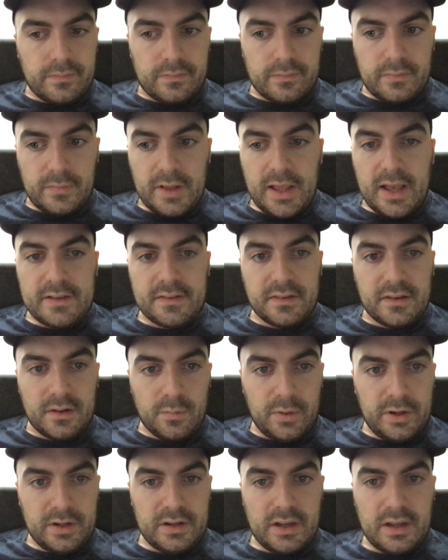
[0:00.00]
lesson.
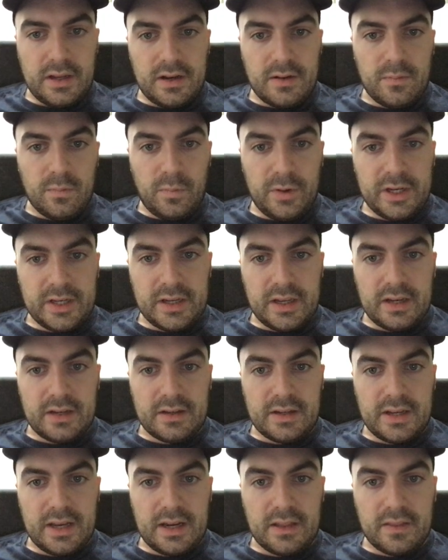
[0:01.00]
We did
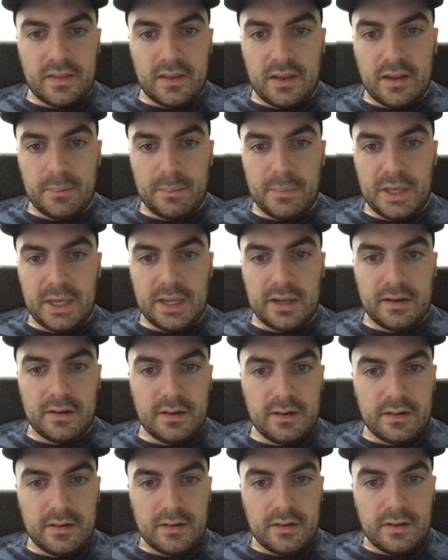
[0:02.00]
getting the mean,
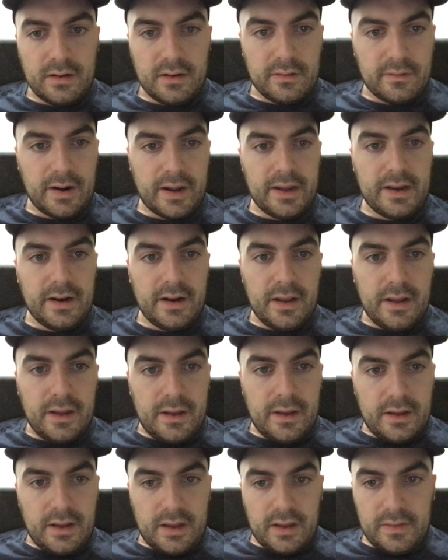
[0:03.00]
right?
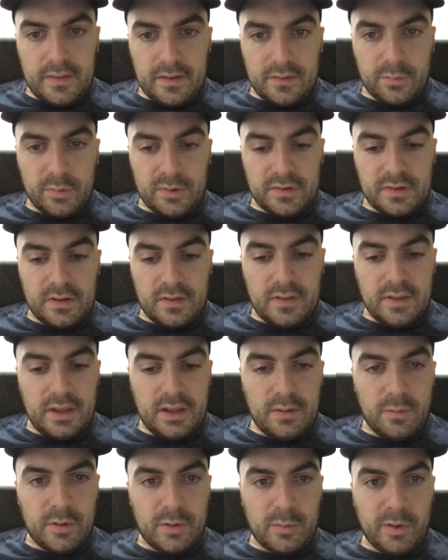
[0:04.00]
This was in the
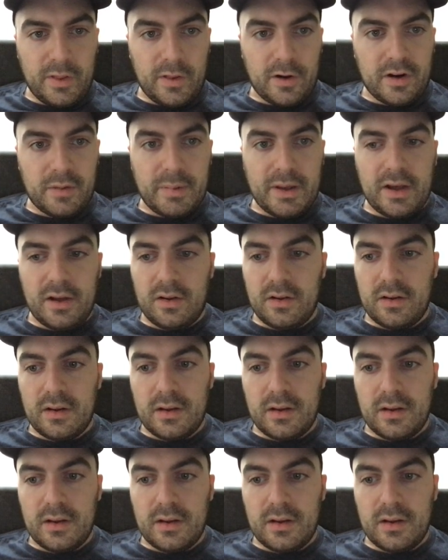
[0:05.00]
when we learned about